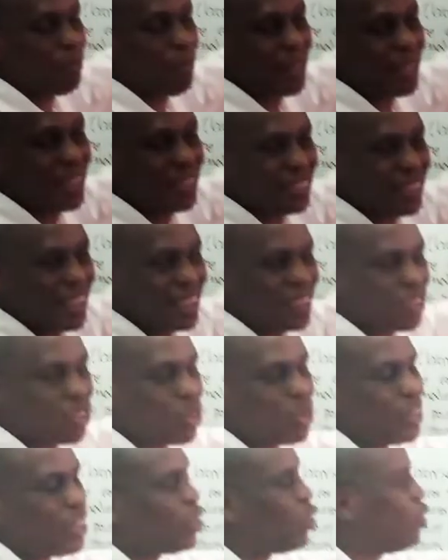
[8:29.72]
barrier is large. So
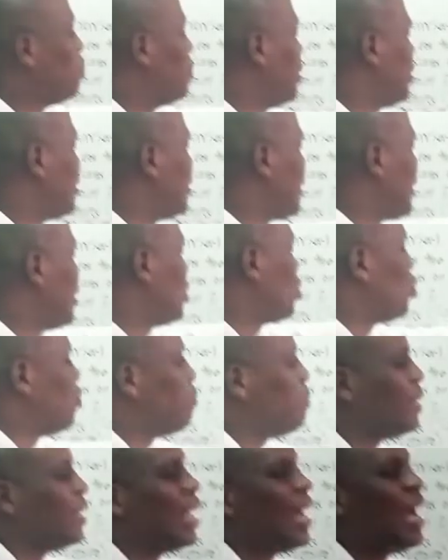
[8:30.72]
this will be said to
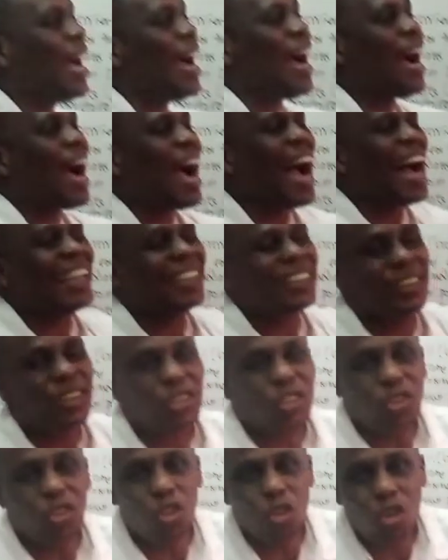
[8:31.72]
be a
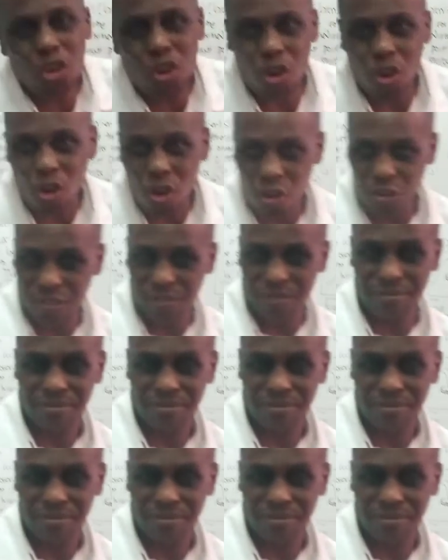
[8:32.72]
slow